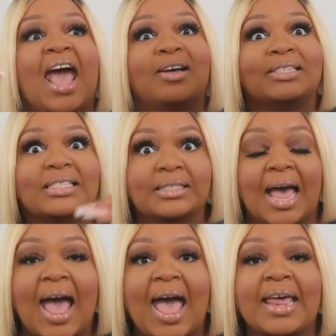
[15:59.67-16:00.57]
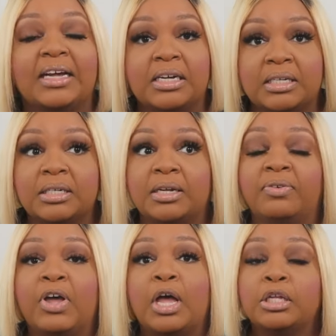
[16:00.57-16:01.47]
outside of